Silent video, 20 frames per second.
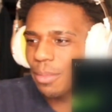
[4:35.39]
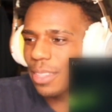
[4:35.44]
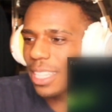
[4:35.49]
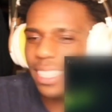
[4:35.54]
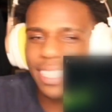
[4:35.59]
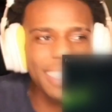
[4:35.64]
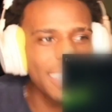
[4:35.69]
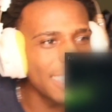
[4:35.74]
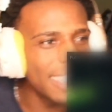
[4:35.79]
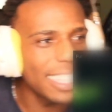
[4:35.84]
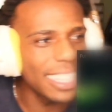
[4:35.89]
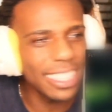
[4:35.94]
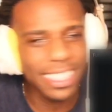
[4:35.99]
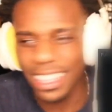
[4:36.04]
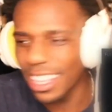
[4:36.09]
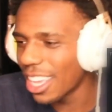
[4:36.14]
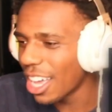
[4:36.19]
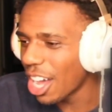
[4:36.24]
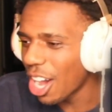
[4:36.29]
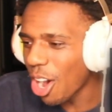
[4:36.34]
This this
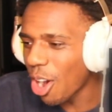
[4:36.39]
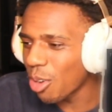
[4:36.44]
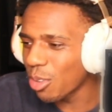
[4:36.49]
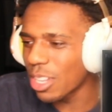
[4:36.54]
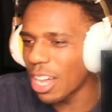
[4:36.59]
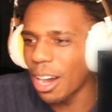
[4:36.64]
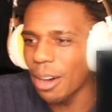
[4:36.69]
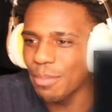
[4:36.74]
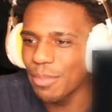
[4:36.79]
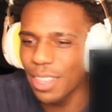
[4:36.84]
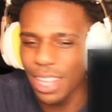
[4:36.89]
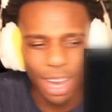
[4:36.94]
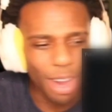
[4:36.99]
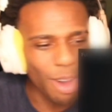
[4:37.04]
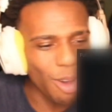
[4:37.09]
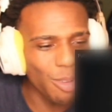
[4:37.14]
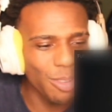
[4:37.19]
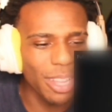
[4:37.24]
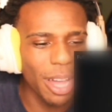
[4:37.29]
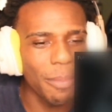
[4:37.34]
hold up,
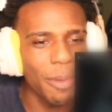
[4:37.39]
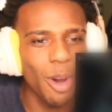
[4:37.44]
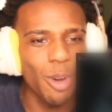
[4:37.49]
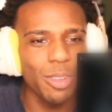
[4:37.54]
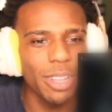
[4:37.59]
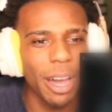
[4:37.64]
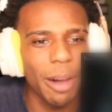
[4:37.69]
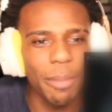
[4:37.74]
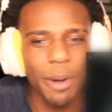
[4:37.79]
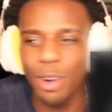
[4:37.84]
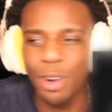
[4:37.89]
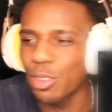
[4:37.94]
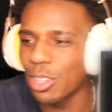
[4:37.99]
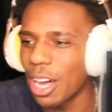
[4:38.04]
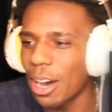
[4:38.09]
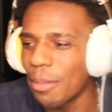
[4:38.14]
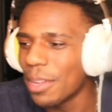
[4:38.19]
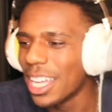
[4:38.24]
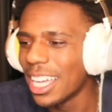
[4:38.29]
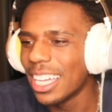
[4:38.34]
hold up, hold up, hold
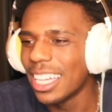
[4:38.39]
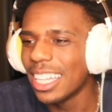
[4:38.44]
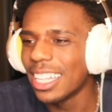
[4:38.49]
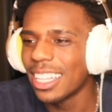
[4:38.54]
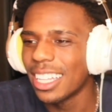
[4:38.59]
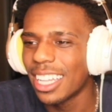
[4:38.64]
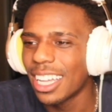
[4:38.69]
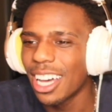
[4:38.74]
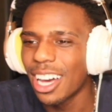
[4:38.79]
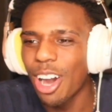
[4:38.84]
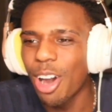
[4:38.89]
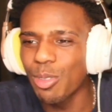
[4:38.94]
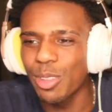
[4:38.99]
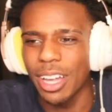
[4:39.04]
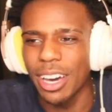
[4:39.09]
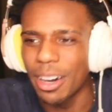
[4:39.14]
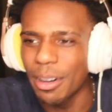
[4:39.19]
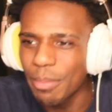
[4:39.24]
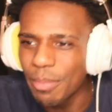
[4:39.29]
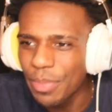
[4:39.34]
up, hold up.